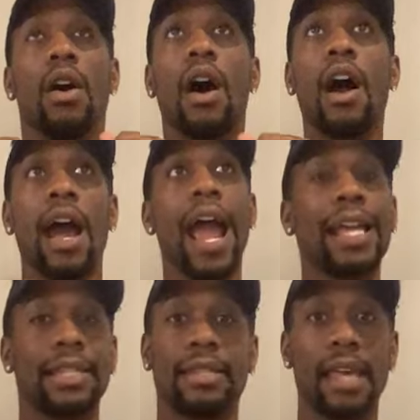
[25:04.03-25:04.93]
All
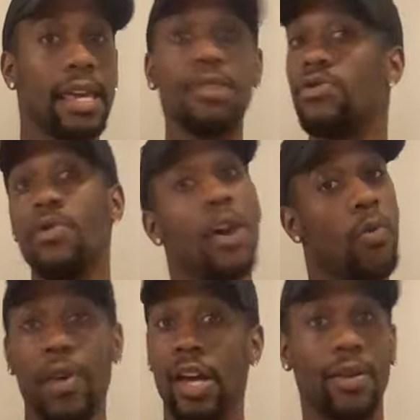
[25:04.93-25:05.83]
right. See you.
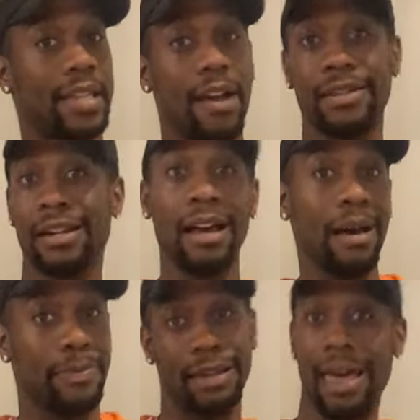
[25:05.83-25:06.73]
We gonna turn it
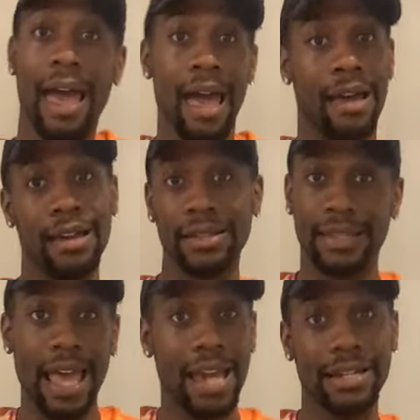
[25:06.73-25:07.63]
up. Ha!
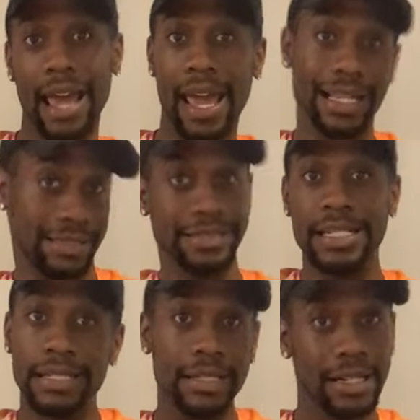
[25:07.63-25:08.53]
Saturday.
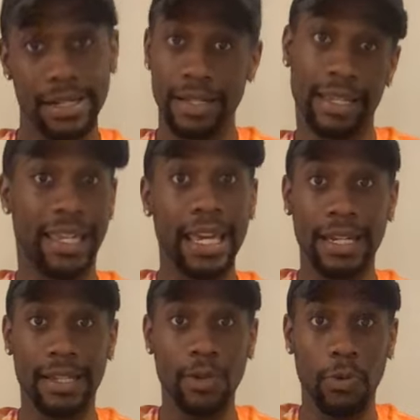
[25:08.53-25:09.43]
Get
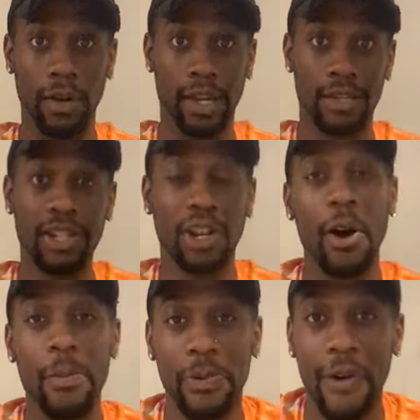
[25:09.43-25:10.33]
into it. This is
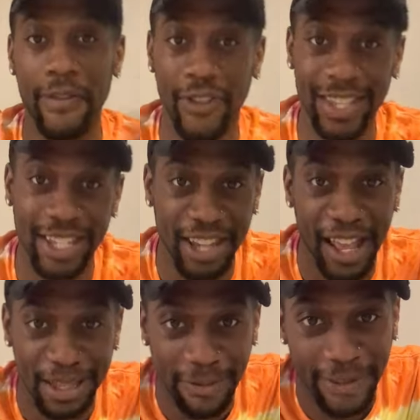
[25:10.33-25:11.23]
your boy 50
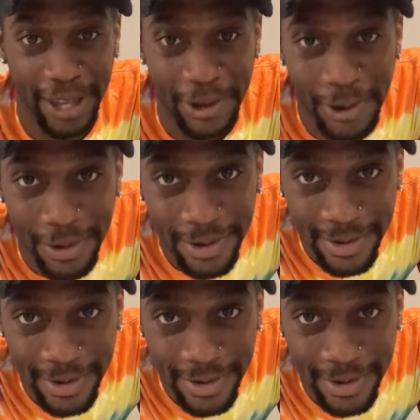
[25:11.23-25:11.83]
Shades of Feel.